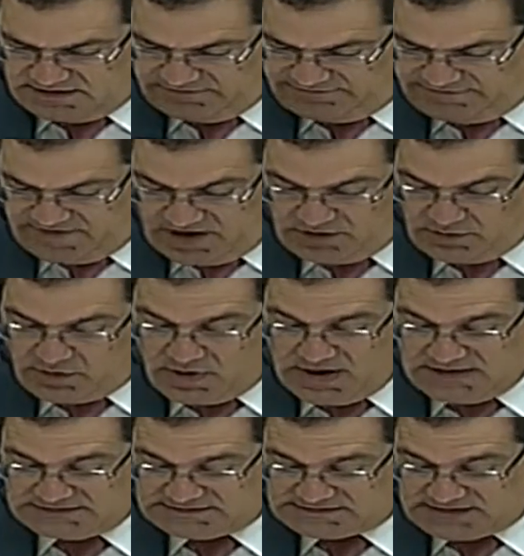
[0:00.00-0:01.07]
the federal
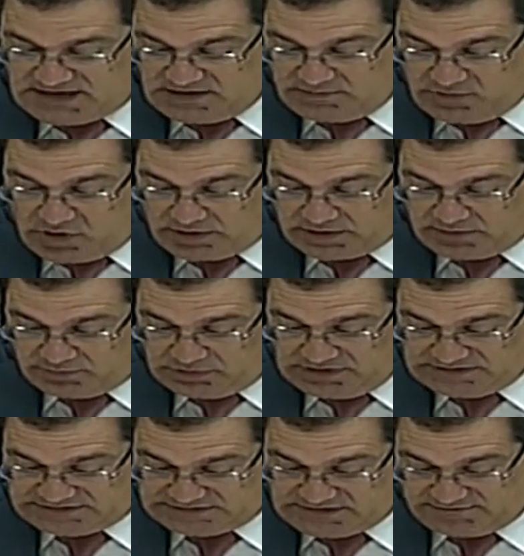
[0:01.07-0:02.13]
and state
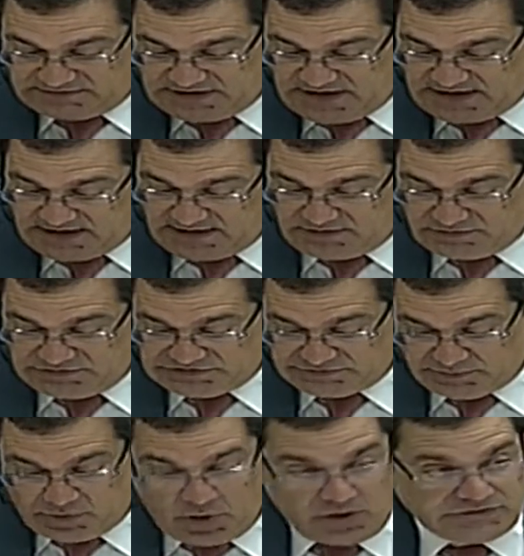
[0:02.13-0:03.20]
marketplaces have taken in
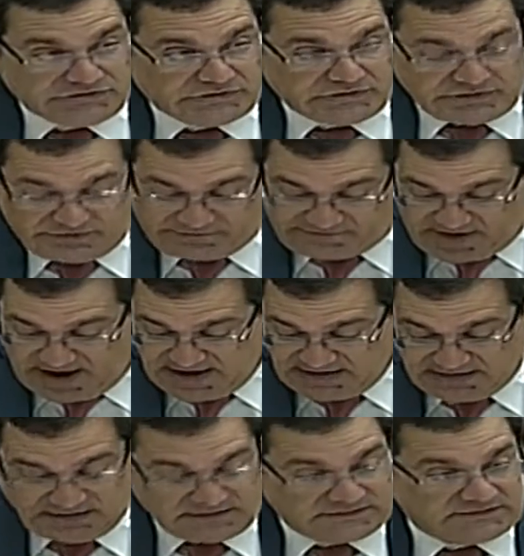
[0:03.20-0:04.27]
response to your
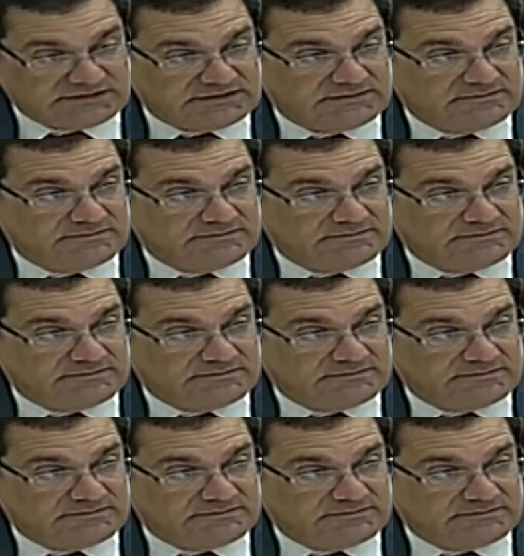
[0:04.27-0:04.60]
findings?